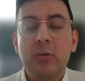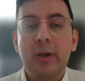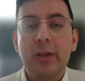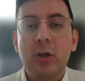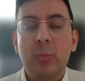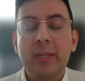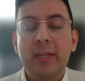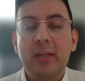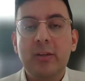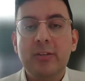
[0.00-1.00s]
quite common
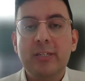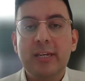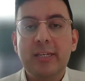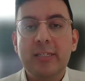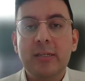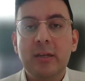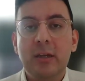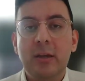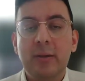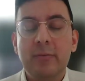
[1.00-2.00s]
included
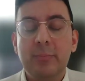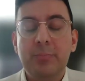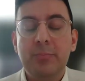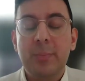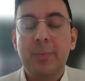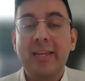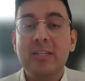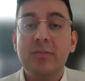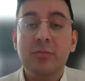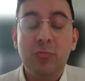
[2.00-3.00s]

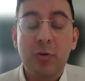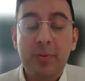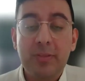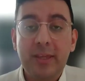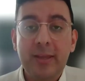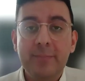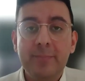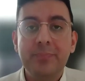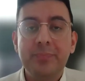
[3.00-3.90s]
complaints of neuropathy.